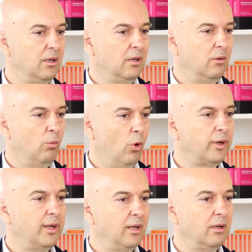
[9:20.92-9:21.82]

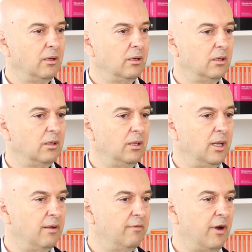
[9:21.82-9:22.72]
working uh, in
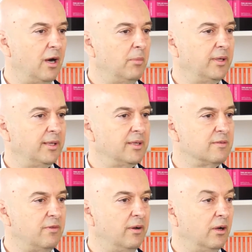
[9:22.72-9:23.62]
an environment that is
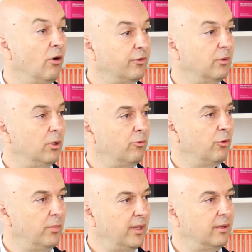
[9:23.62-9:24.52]
very comfortable
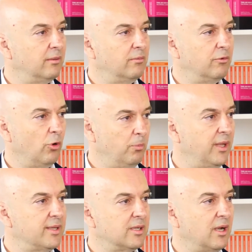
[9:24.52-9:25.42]
for me uh, for
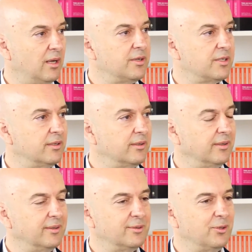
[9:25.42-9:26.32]
me mm-hmm. as a mm-hmm. culture. You
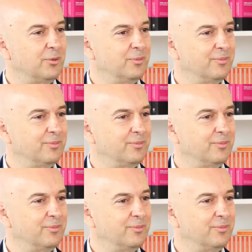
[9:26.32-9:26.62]
know, so